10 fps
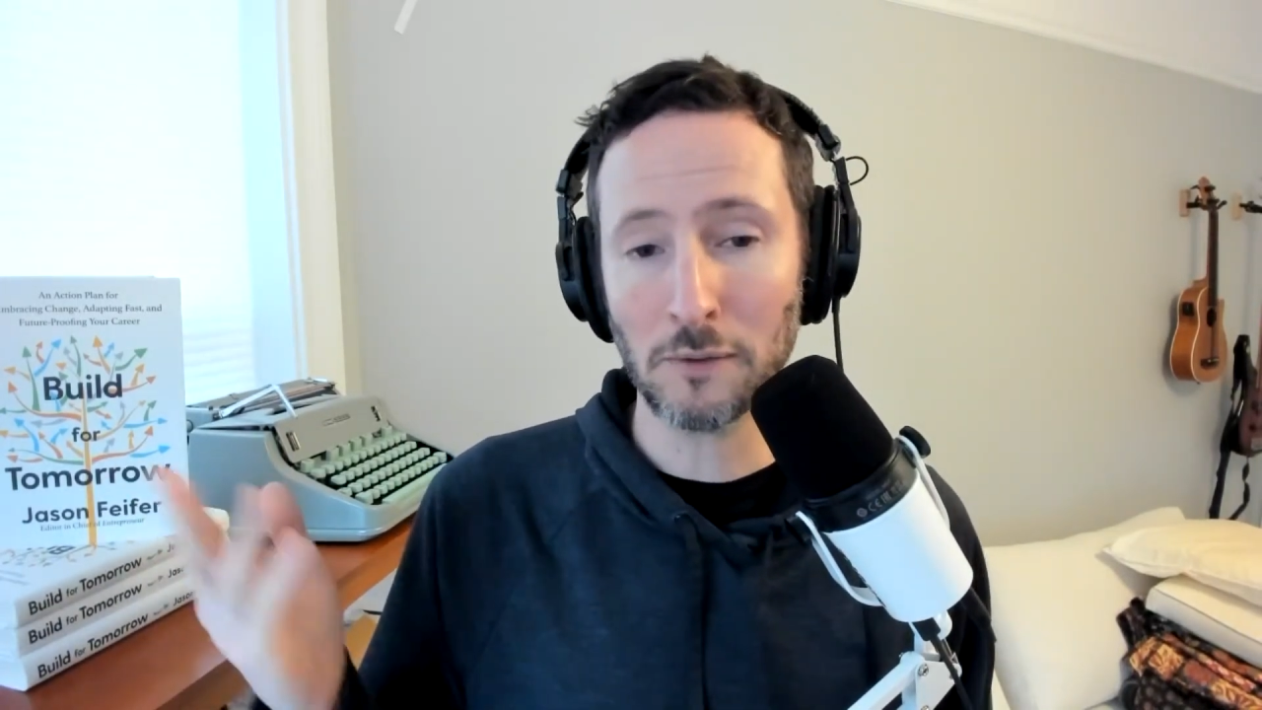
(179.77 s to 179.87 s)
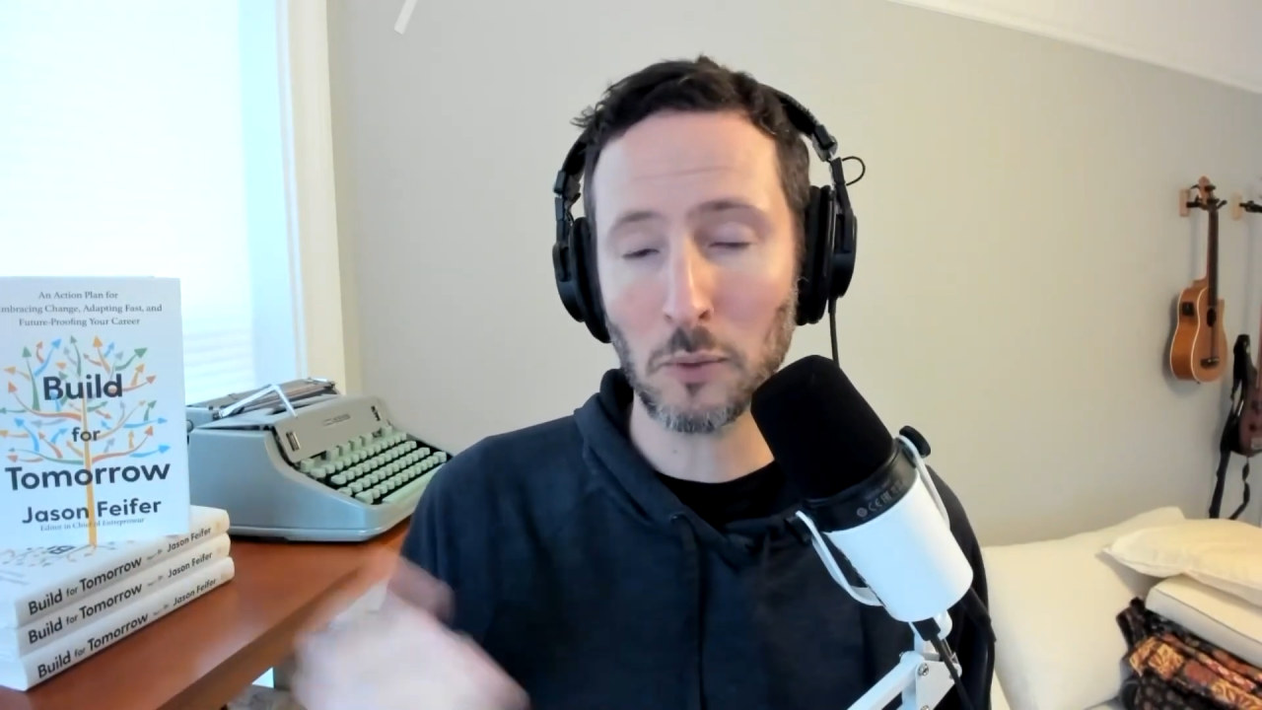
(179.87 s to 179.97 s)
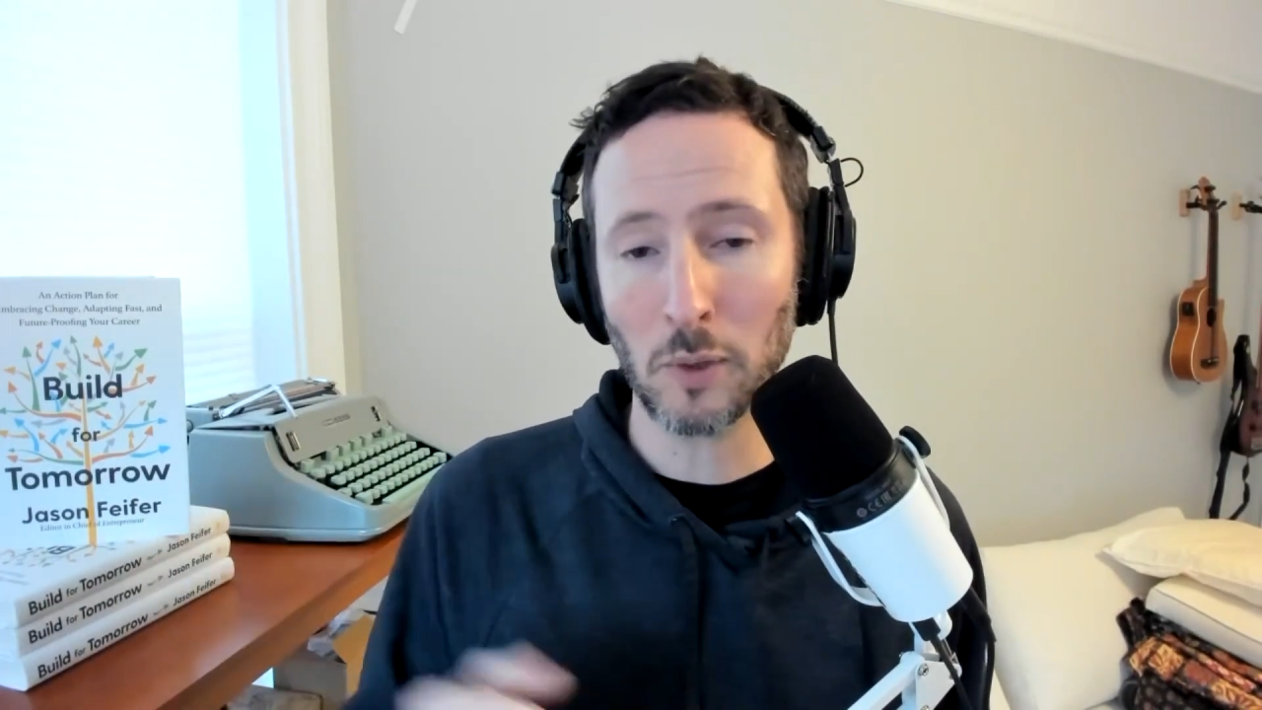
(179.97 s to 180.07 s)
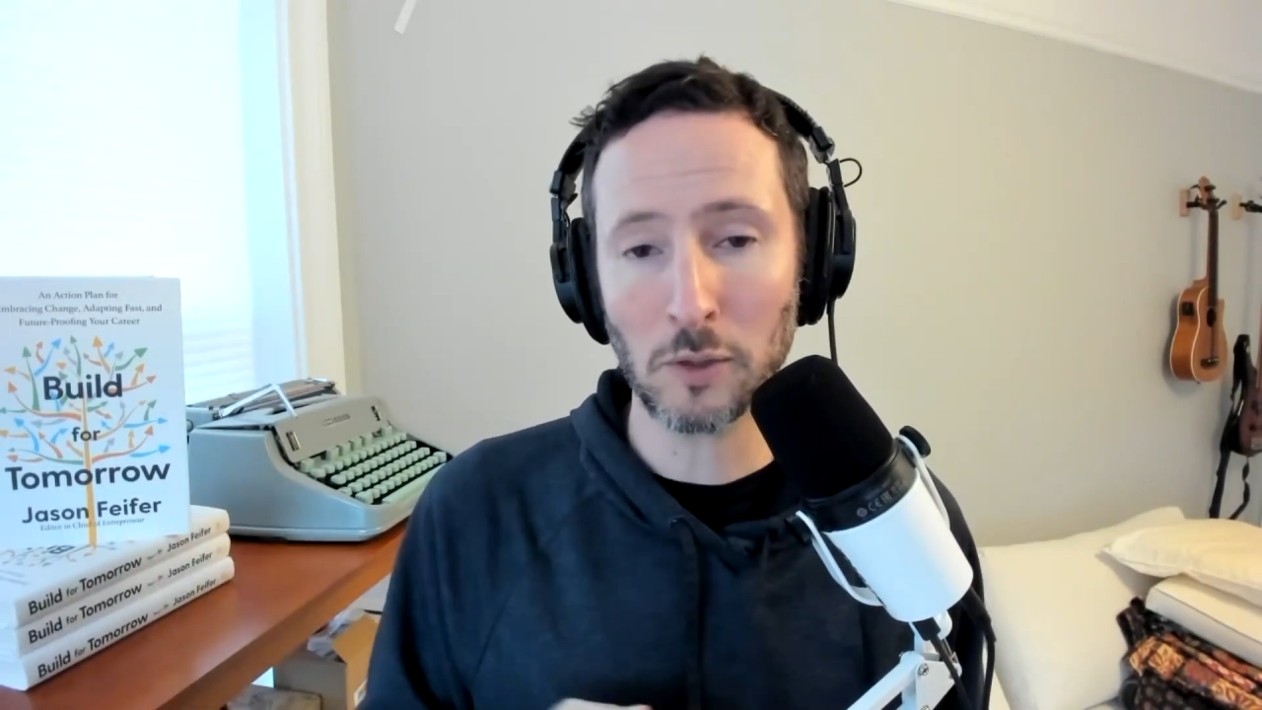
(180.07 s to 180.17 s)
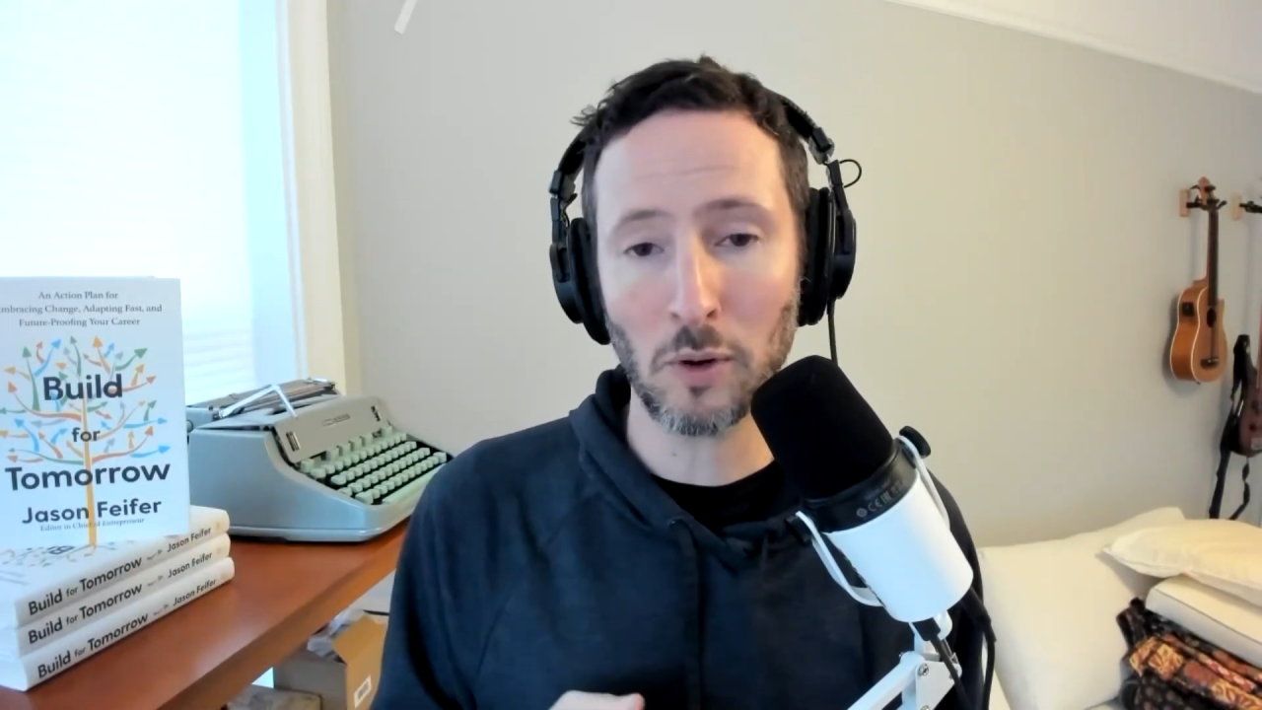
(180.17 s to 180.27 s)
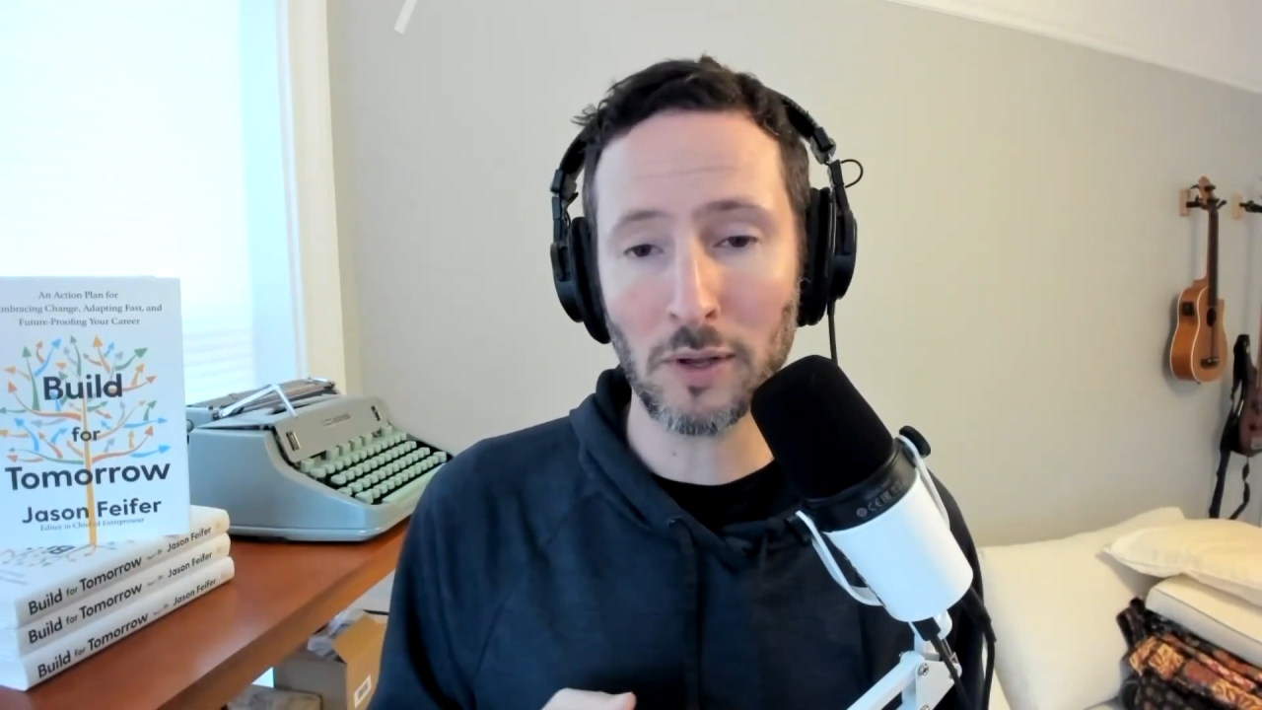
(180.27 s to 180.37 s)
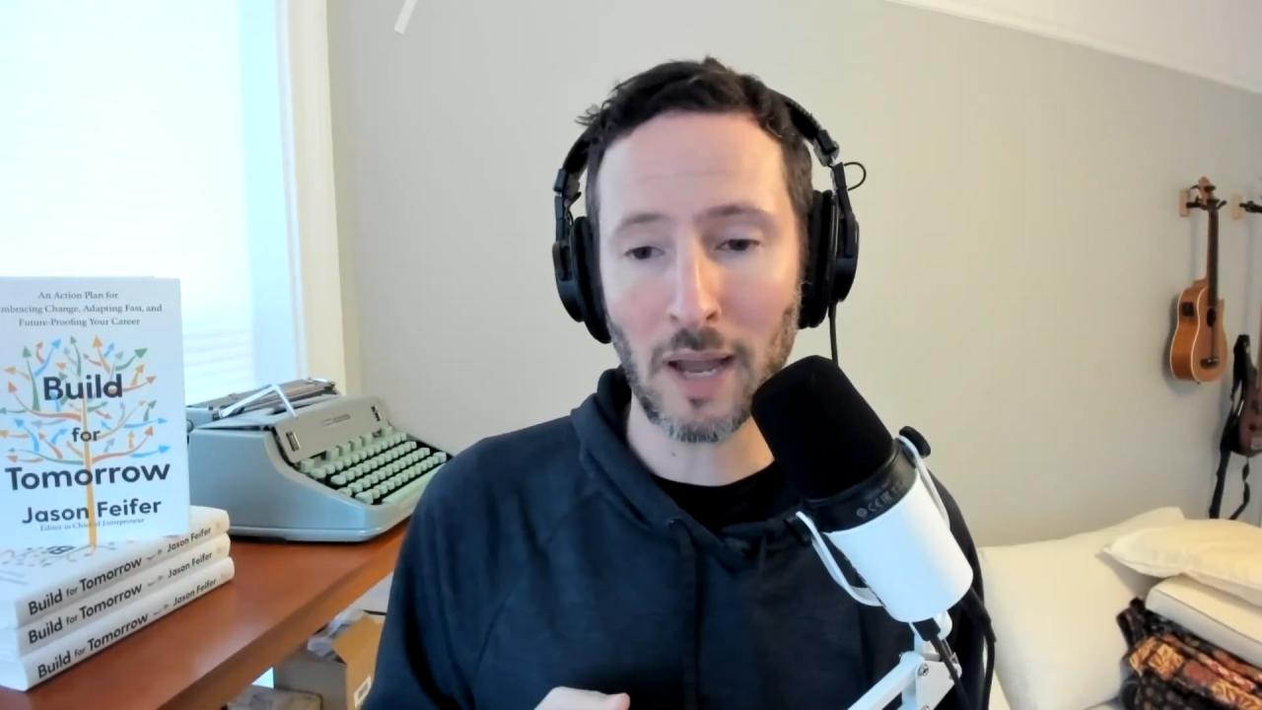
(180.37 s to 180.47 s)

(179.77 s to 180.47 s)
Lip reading: for what it's worth,